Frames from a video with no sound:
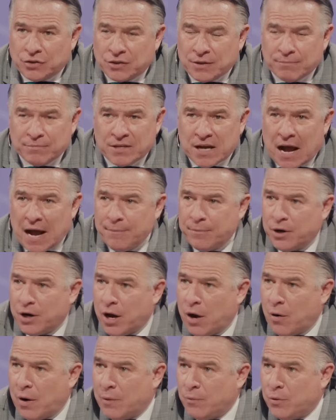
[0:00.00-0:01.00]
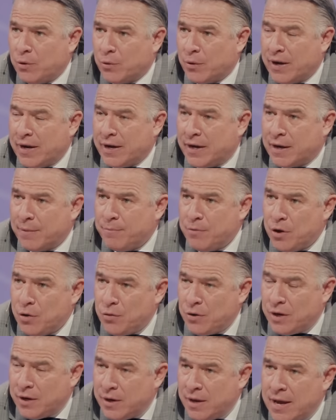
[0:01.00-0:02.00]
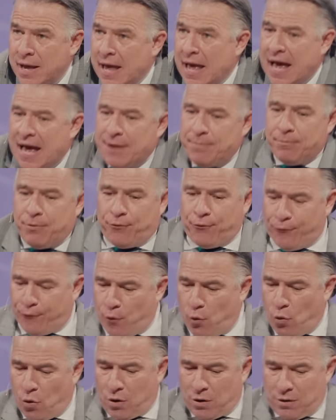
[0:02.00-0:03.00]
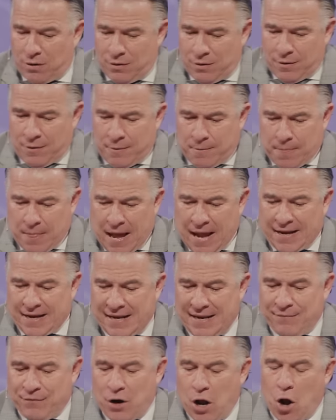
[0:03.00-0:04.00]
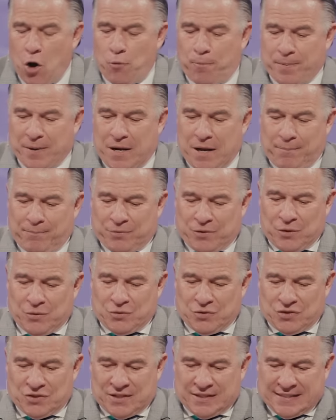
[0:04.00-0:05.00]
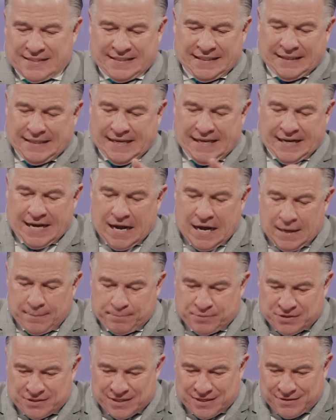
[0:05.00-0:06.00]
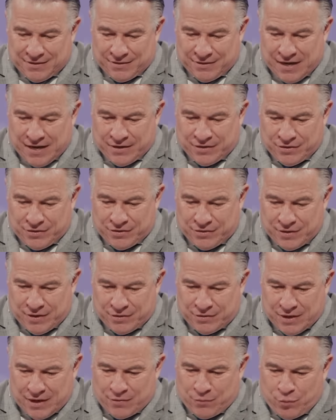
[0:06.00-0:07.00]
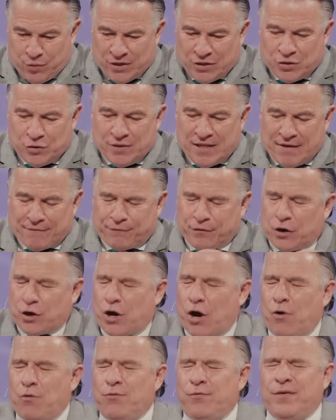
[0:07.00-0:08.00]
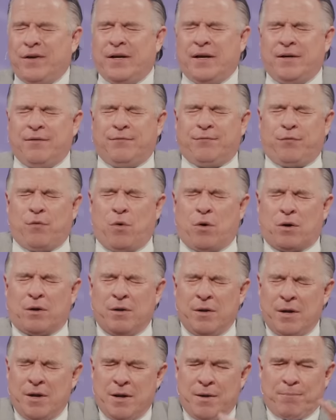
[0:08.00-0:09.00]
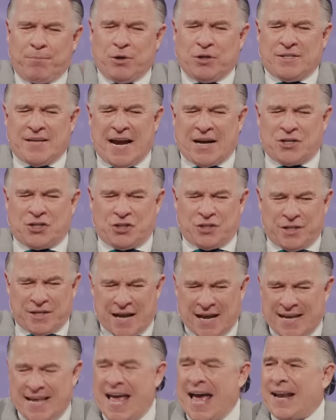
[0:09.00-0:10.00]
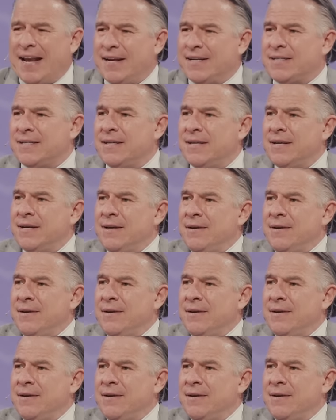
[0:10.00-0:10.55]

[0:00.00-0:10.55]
some time ago. Uh, we were in communion, and before I could even open up those silly cups, and and and we do that for COVID and for protection. I get it,